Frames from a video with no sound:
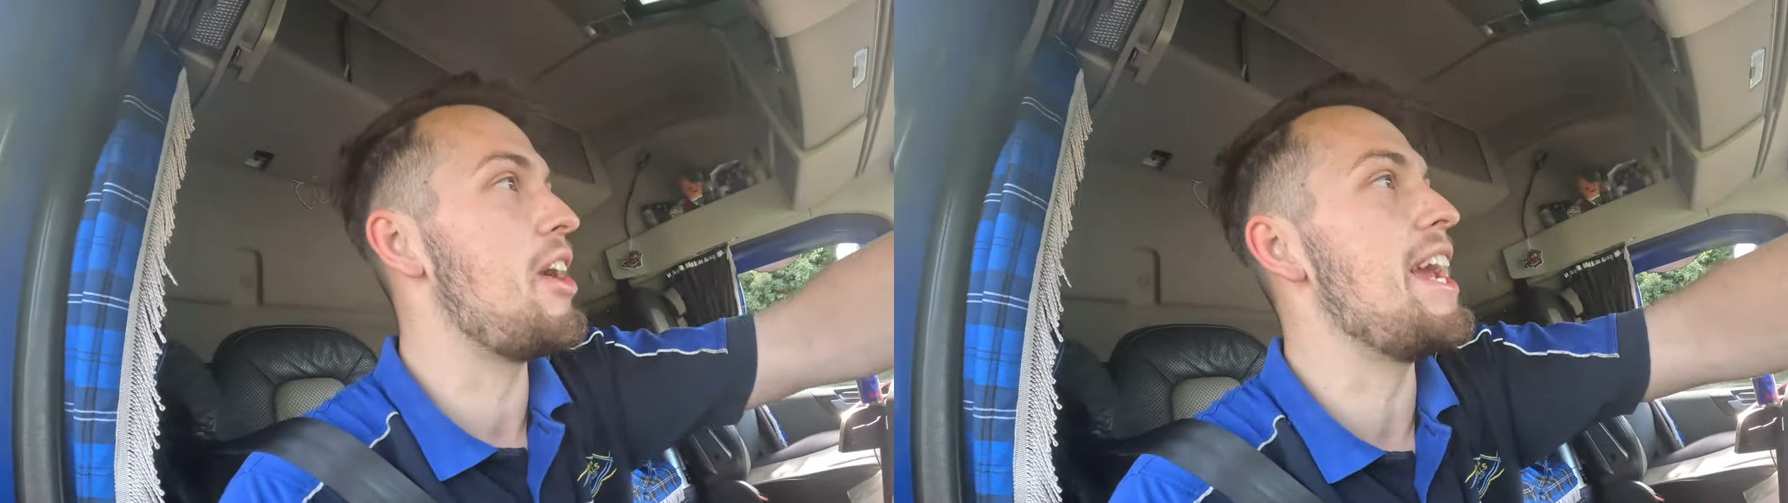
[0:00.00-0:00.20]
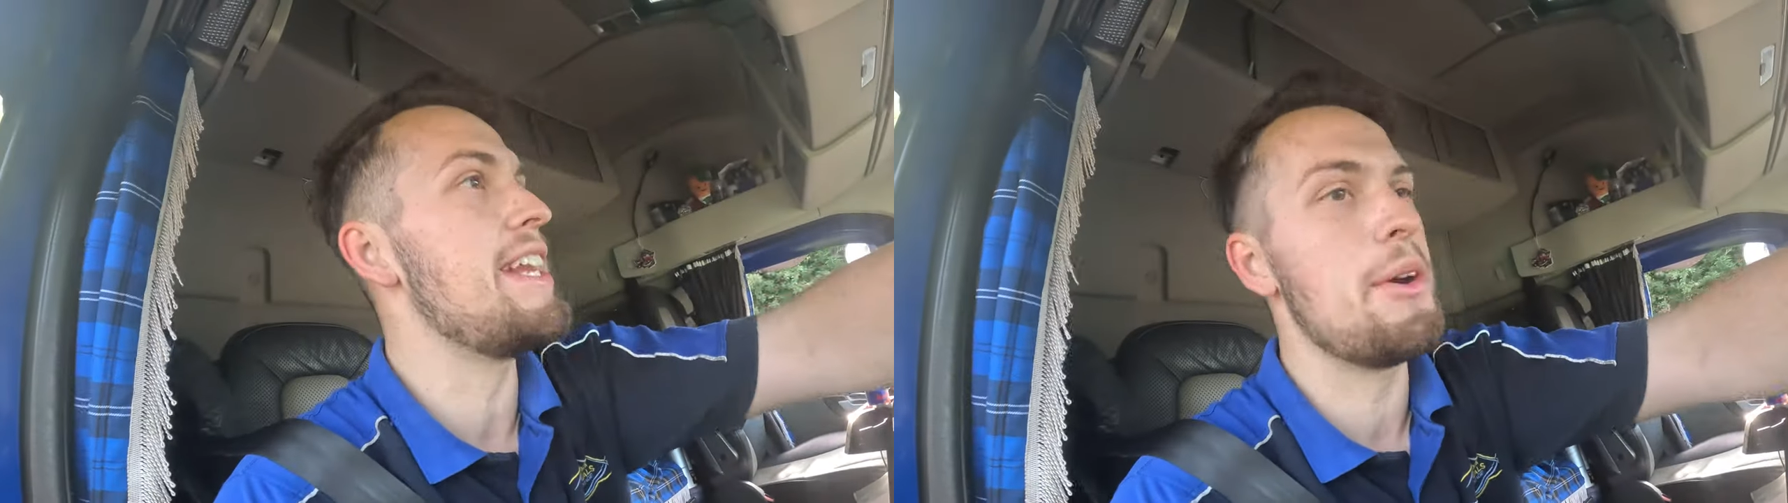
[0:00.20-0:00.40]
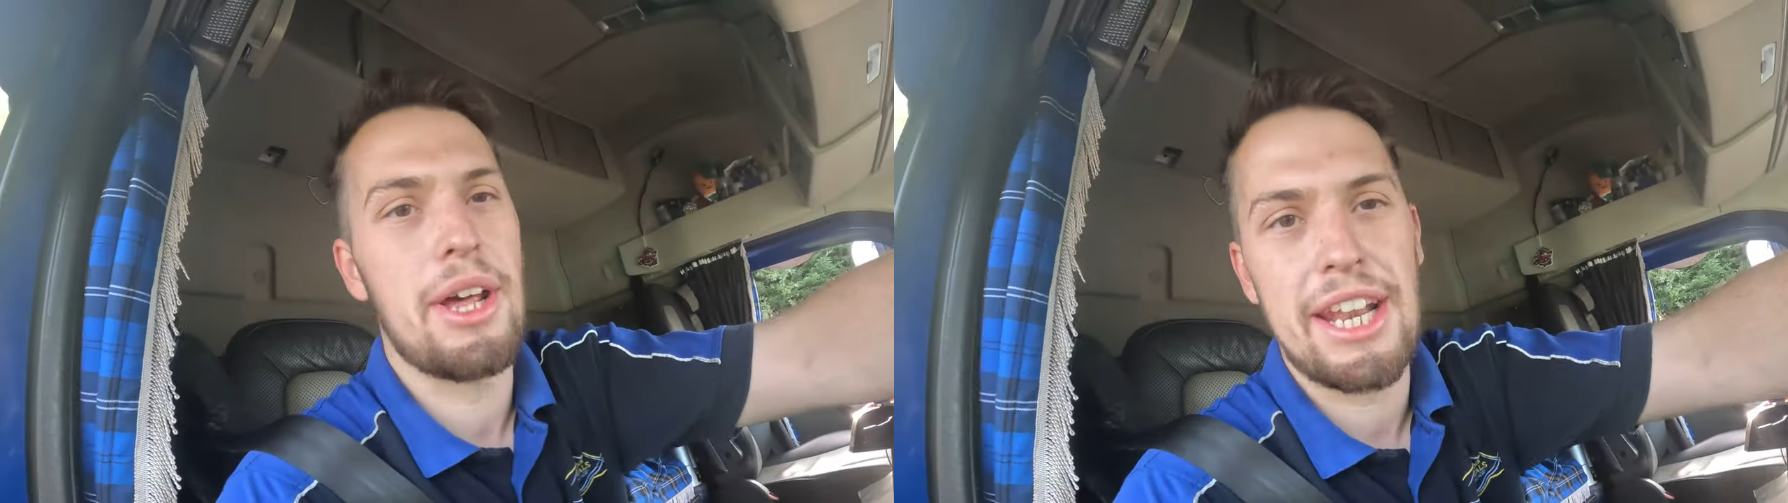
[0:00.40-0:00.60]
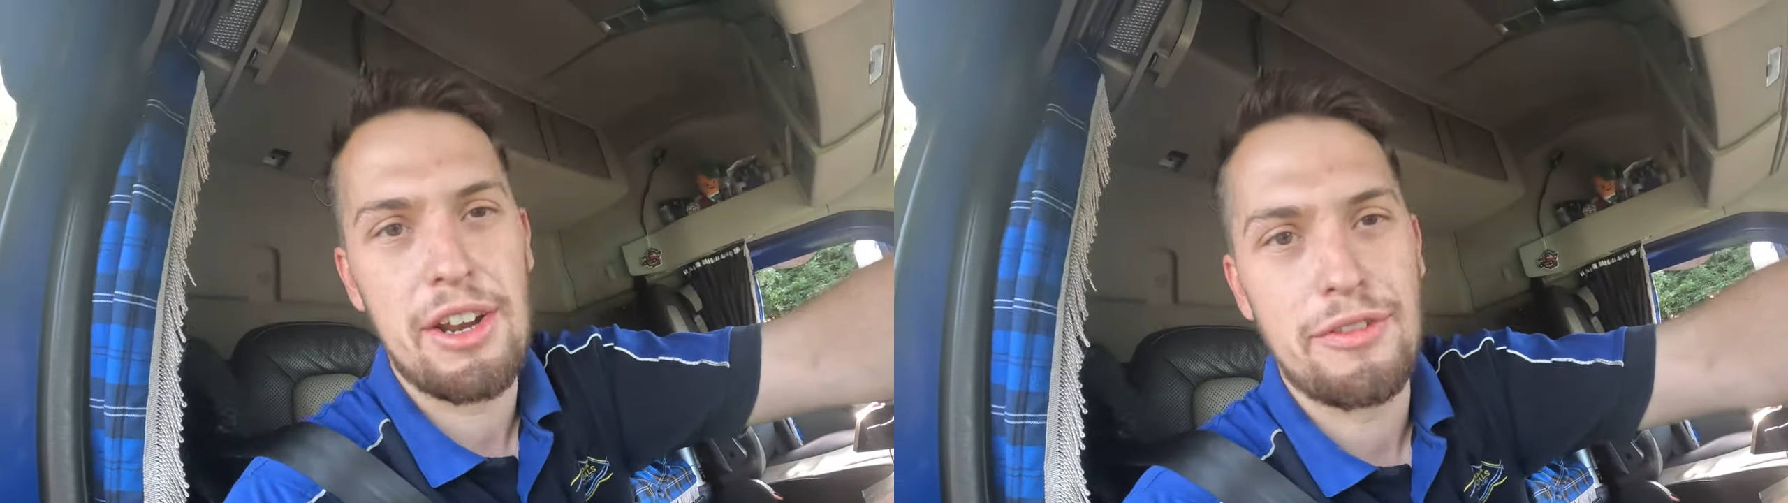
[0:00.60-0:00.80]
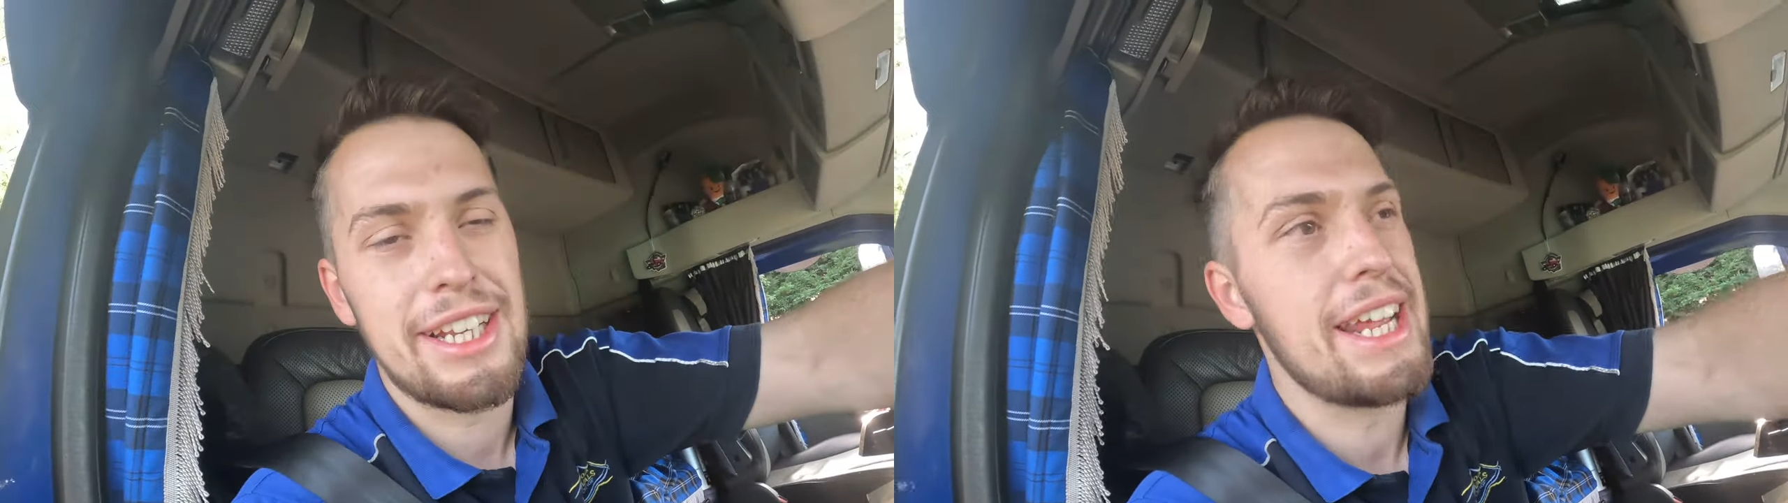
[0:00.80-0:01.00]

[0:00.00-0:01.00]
Right, now we're heading off to